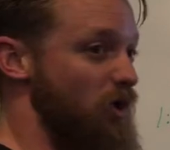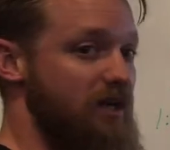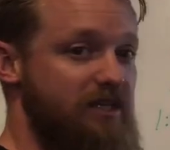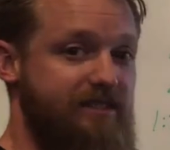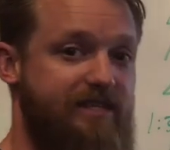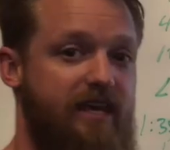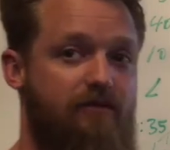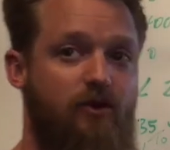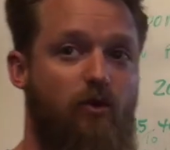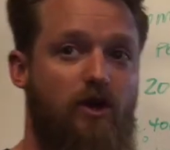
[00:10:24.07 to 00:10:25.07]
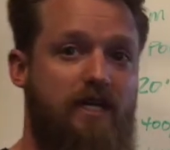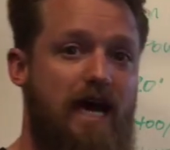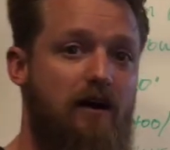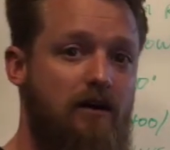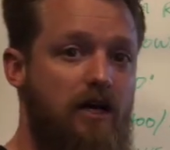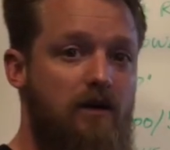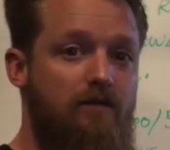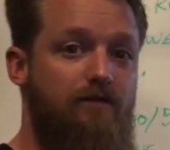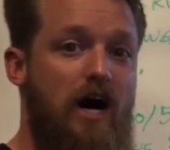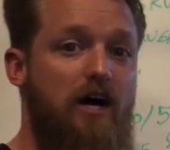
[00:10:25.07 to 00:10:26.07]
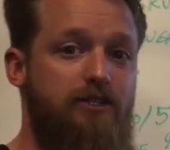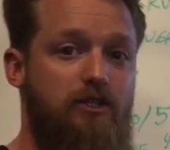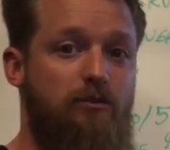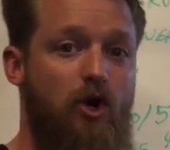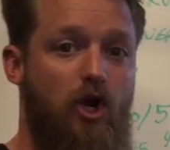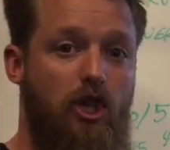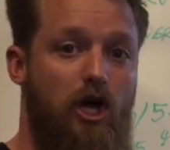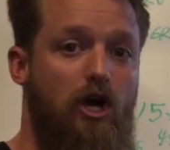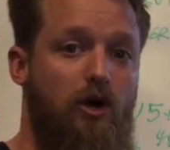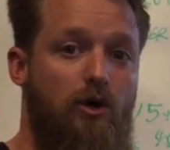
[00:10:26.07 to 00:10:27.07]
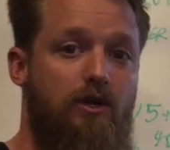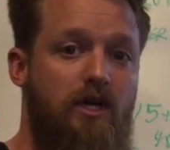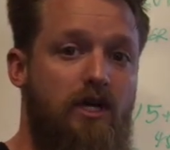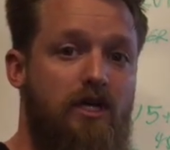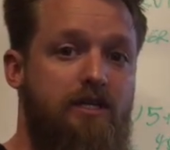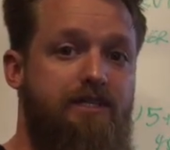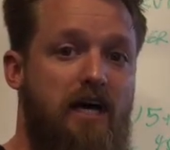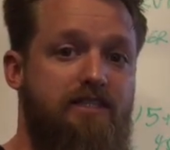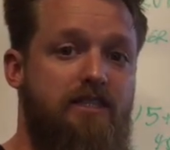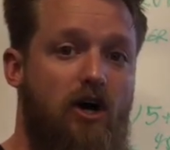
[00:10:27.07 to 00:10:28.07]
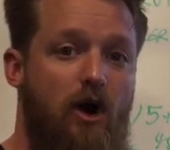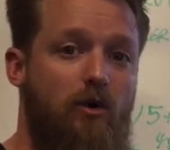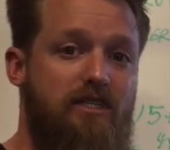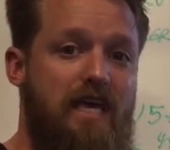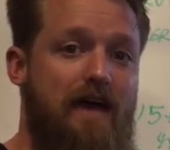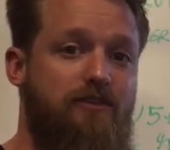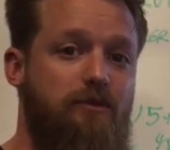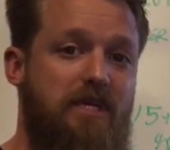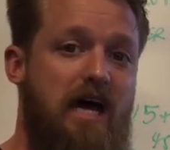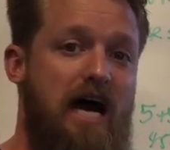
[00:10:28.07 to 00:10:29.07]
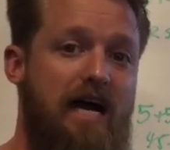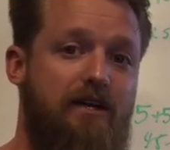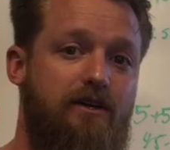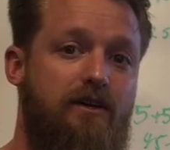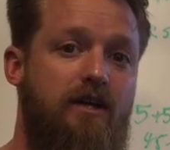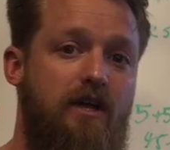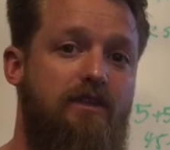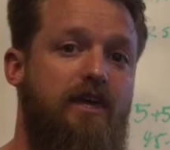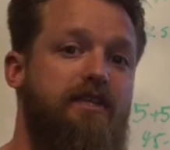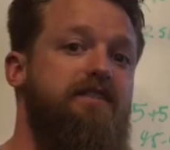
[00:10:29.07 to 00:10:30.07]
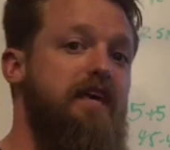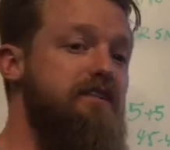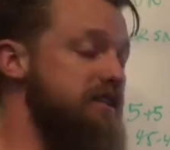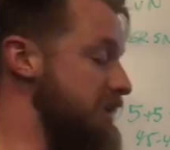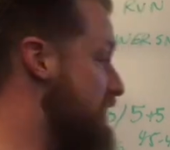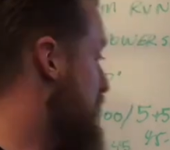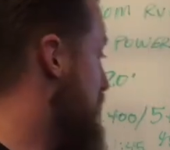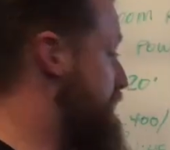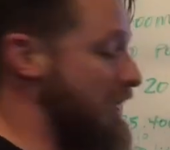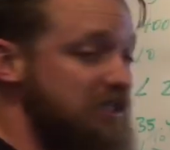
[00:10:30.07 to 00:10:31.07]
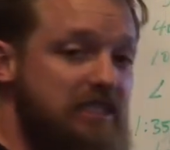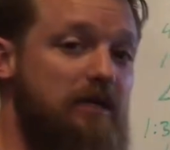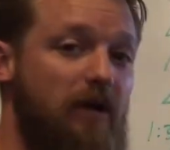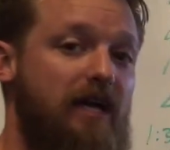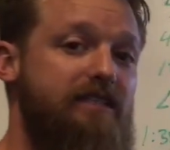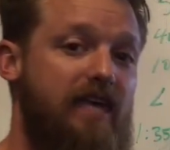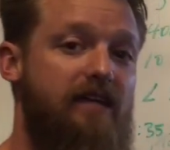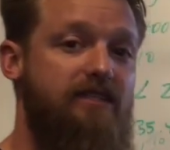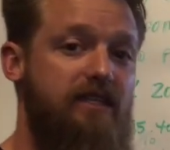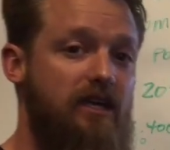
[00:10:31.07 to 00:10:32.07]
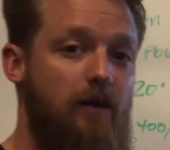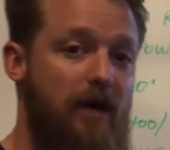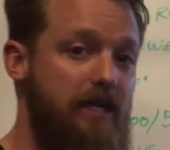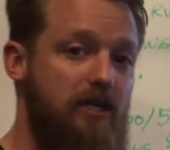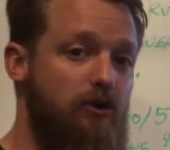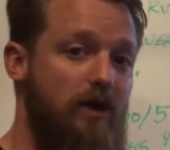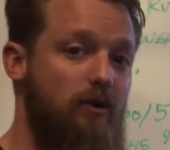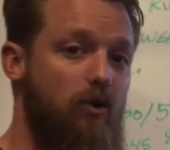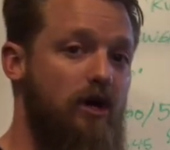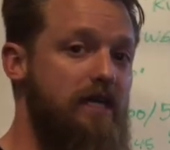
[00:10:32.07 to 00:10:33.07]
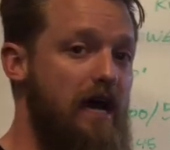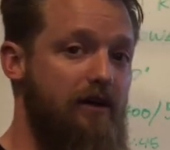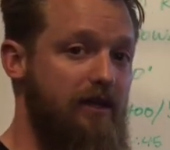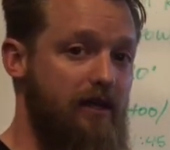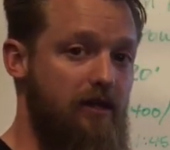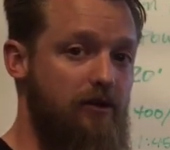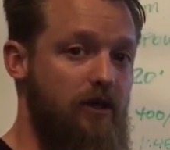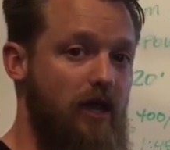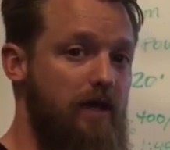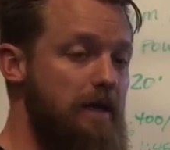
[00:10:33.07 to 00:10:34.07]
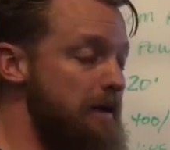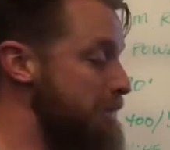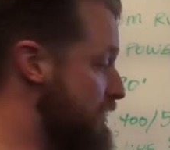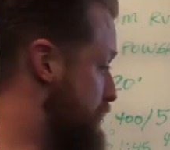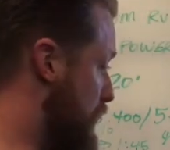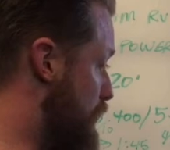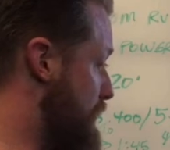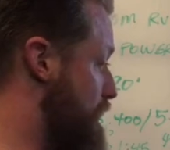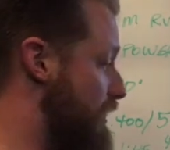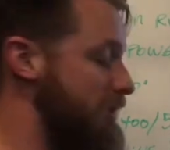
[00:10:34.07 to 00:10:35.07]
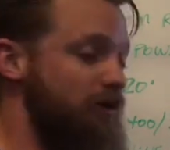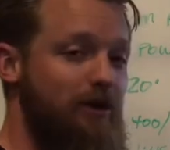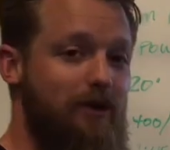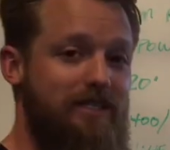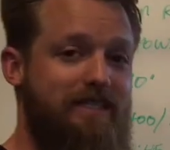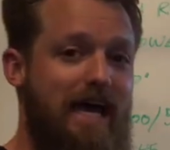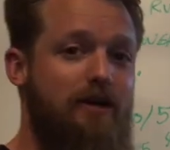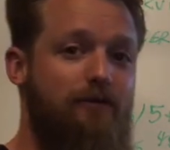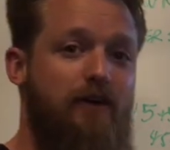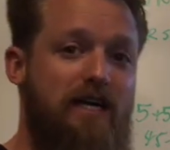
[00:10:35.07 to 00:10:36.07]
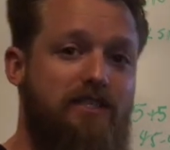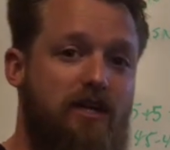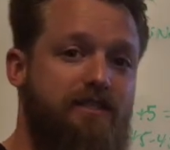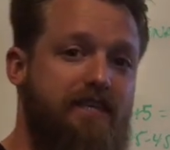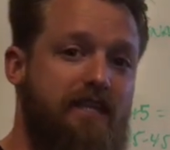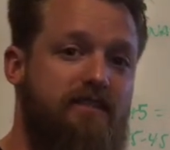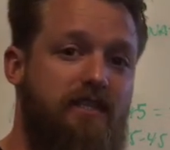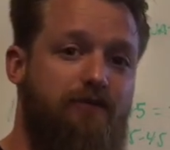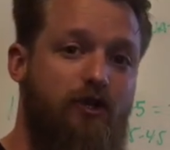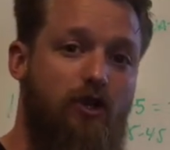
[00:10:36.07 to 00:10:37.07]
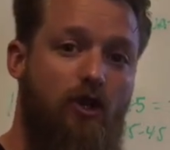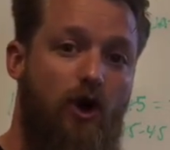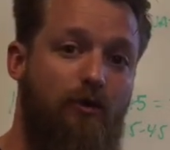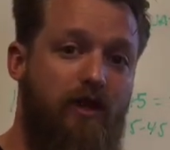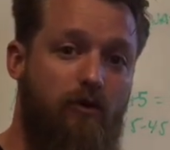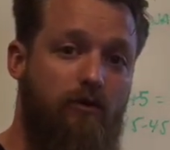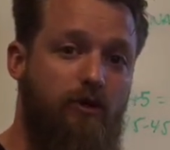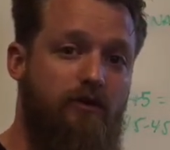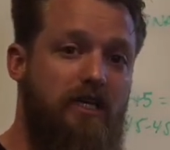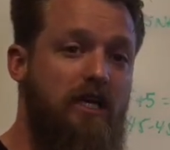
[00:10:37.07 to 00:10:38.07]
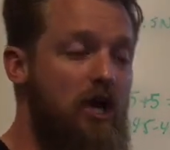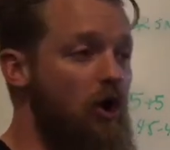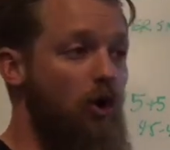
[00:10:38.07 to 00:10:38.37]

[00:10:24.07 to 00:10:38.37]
one, intent of the workout. Volume or load doesn't always have to be higher than intensity. If I just keep my intensity up, I get a great workout in, okay? So we don't want to sacrifice our intensity for the load that we're moving